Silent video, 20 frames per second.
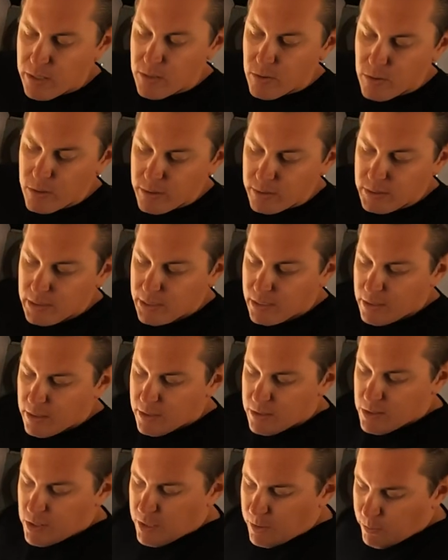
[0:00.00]
do it.
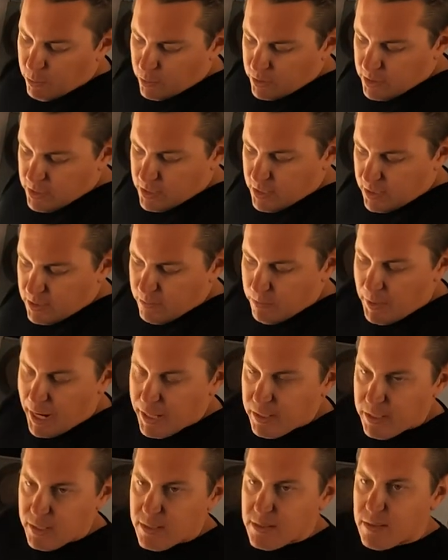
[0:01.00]
So you can put 6
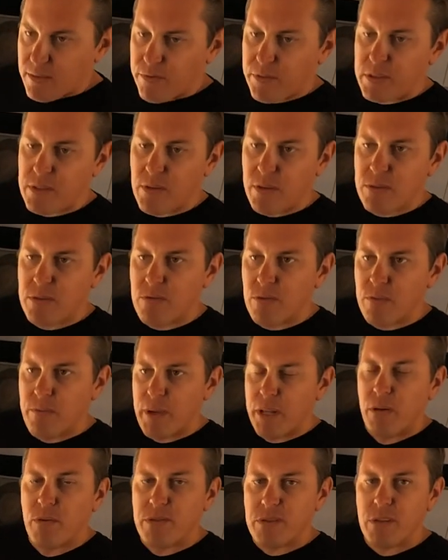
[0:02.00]
magnets if it's onto a
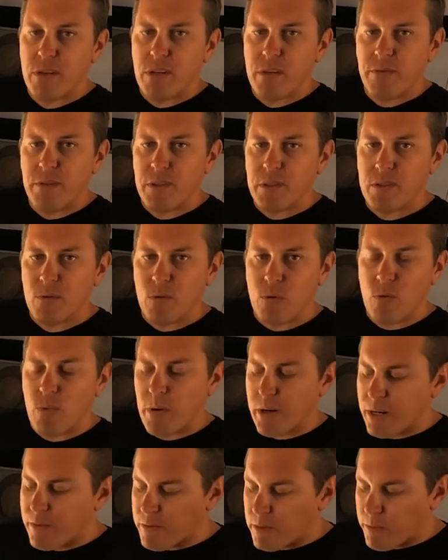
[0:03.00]
metal surface or
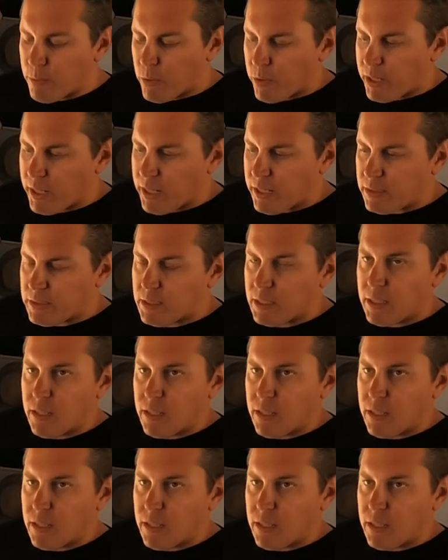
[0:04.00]
wherever you're putting it.